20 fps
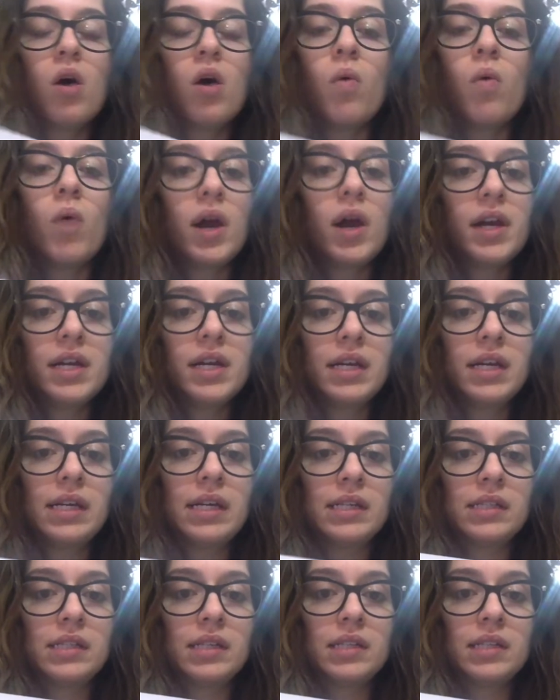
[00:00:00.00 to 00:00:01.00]
what
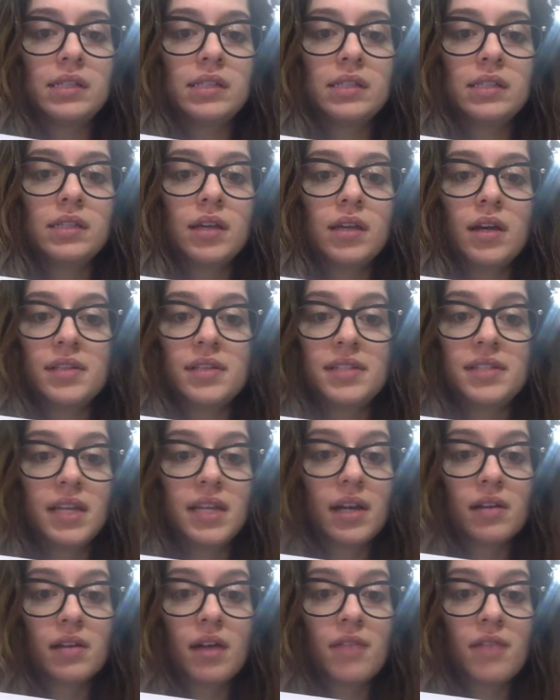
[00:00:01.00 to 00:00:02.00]
is
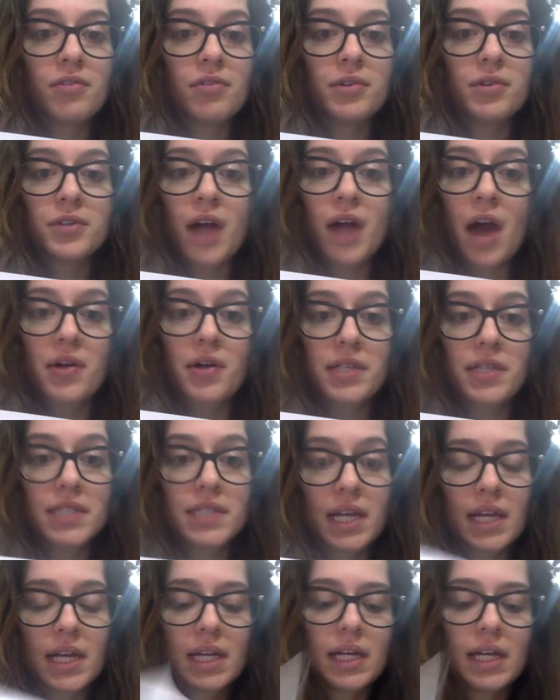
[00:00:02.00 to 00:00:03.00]
acidic levels or how
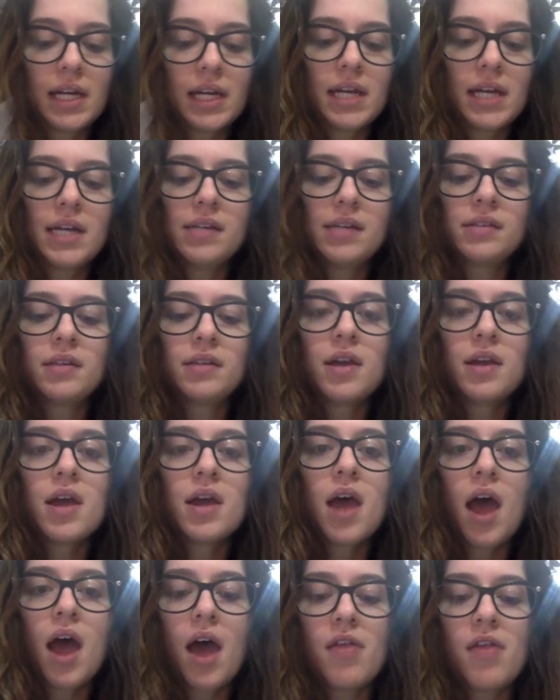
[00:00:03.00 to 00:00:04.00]
acidic it is,
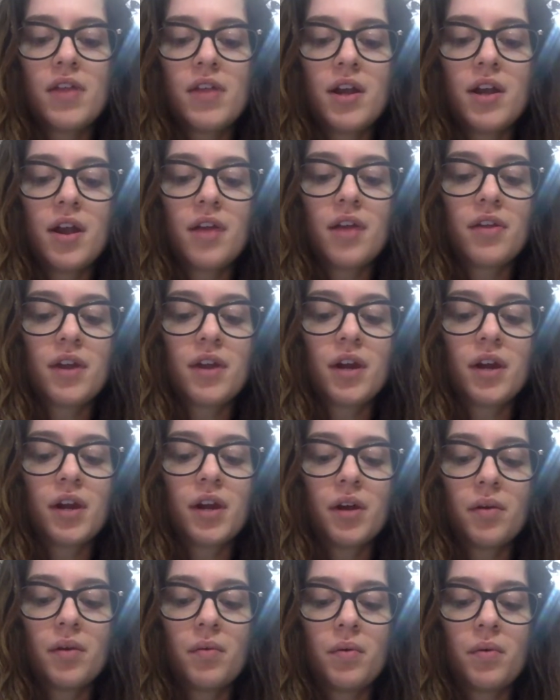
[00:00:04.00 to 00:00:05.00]
and then
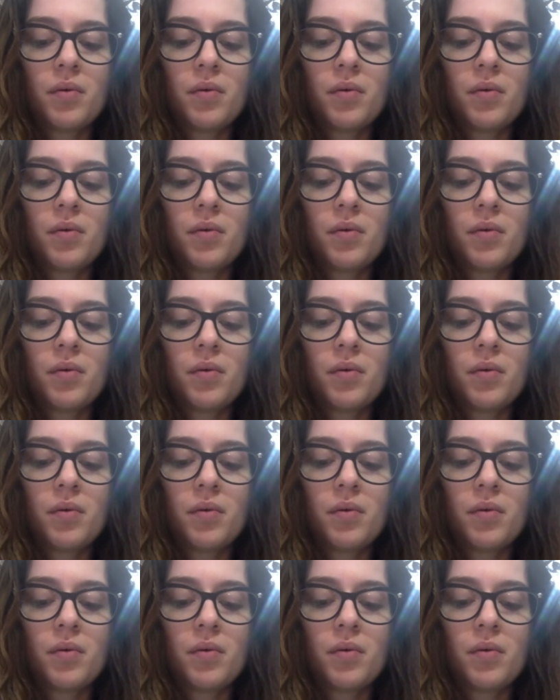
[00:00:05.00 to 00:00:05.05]
another